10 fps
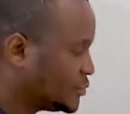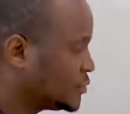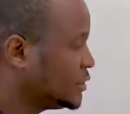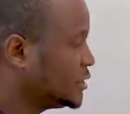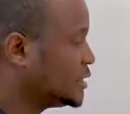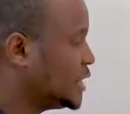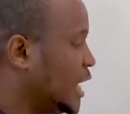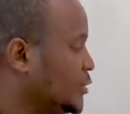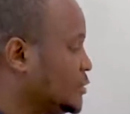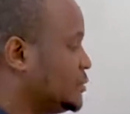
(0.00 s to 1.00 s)
So this is
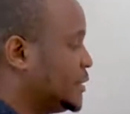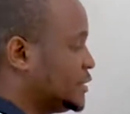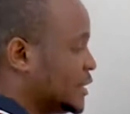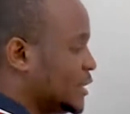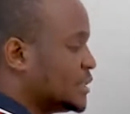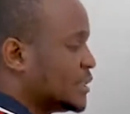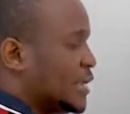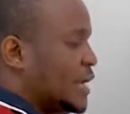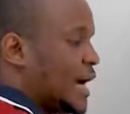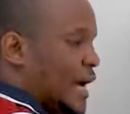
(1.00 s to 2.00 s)
how you represent
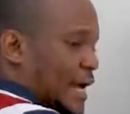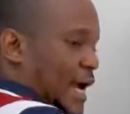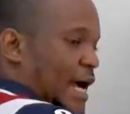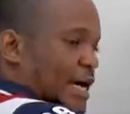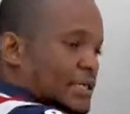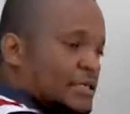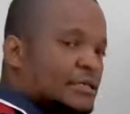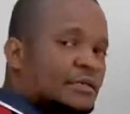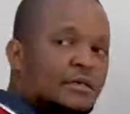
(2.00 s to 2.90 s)
an AND